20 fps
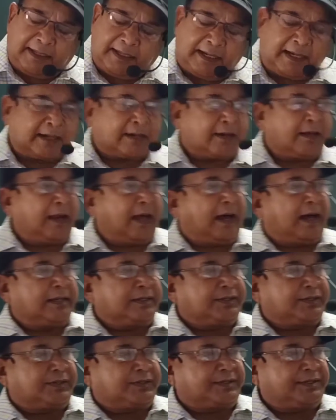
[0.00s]
a
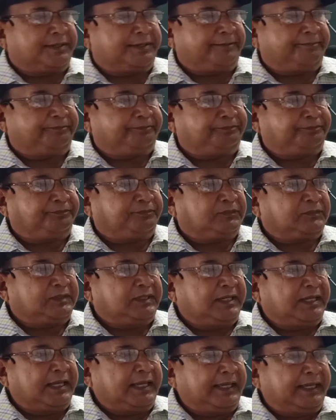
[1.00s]
class
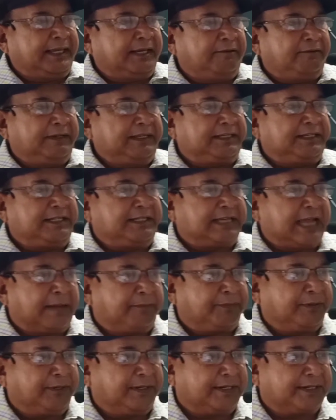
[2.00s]
in which it
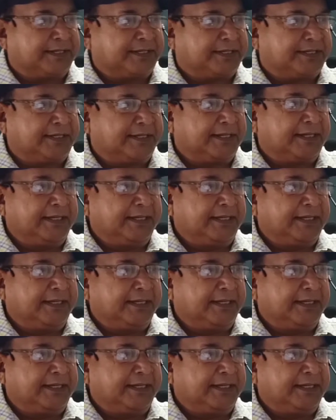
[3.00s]
appears.